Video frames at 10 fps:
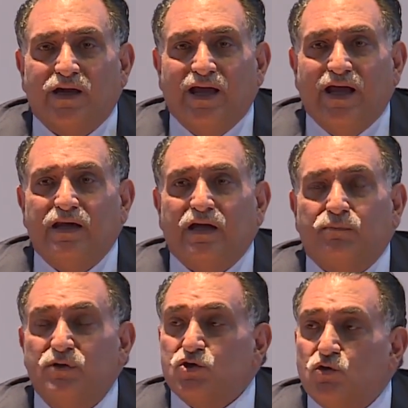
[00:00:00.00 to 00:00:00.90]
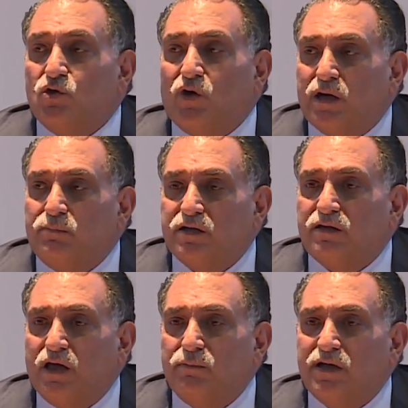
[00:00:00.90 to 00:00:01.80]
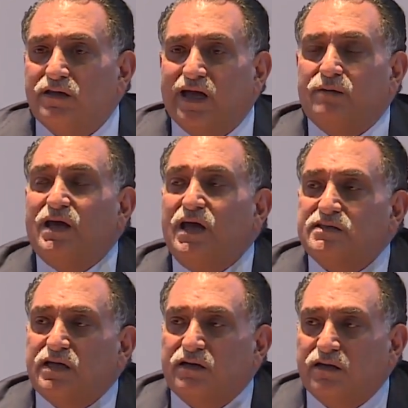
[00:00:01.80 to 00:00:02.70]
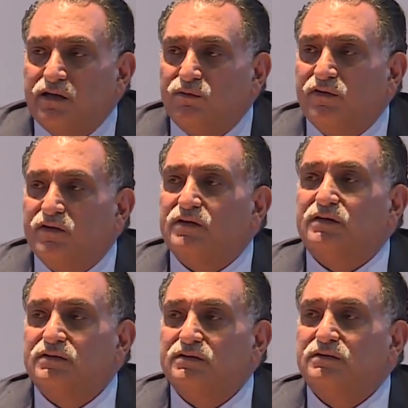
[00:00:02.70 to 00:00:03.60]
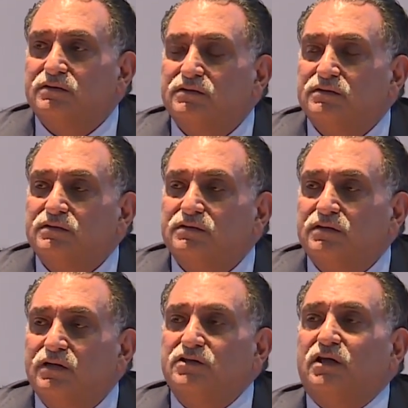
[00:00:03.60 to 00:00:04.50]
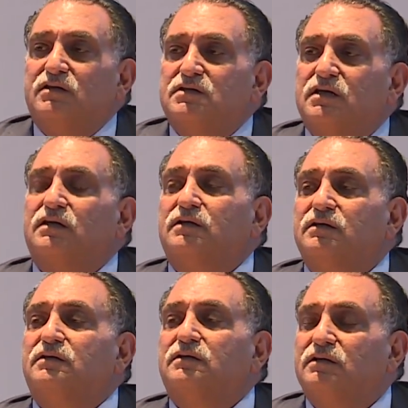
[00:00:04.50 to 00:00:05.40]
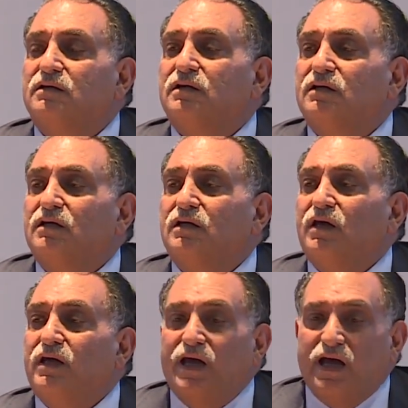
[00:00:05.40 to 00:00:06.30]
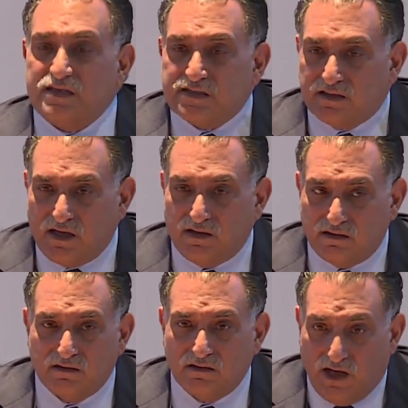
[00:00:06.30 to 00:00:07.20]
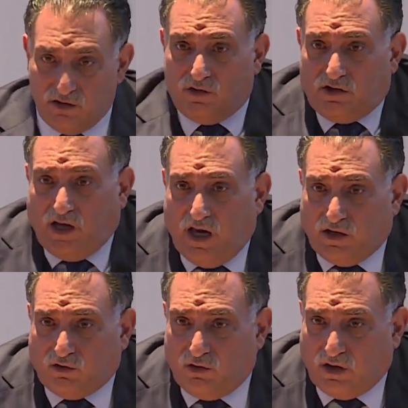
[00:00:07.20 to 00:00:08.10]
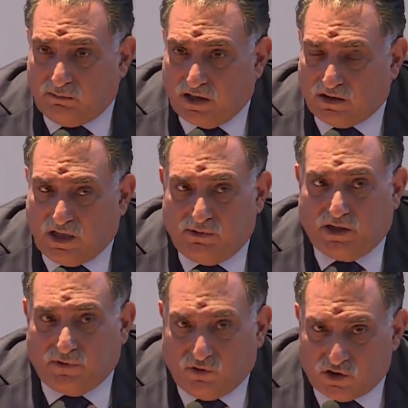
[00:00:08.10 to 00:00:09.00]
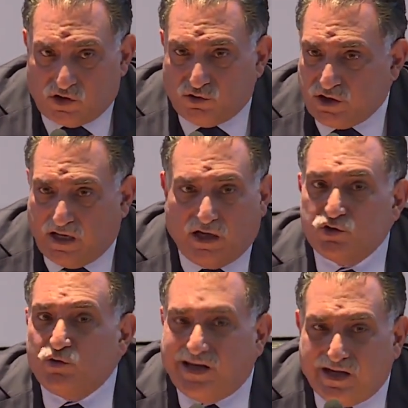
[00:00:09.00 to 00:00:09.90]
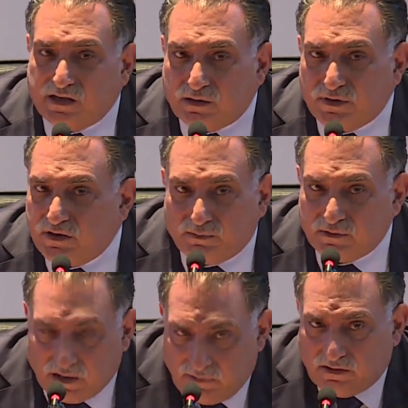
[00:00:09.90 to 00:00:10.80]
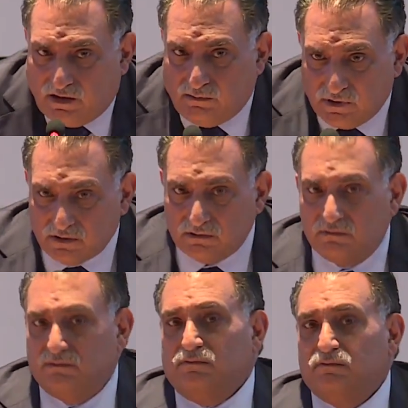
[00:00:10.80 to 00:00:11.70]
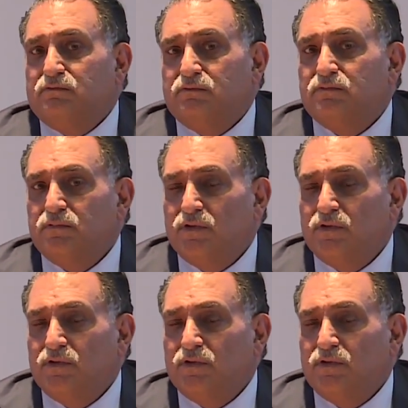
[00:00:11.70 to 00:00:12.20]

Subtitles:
you put them on the White House. Had you not do that, this document would not have shaken you, because you did bet on the White House.